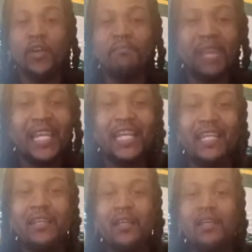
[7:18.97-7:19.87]
with
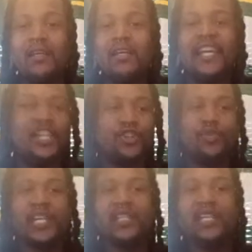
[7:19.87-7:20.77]
many
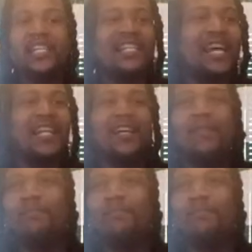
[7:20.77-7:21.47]
injuries. He's not a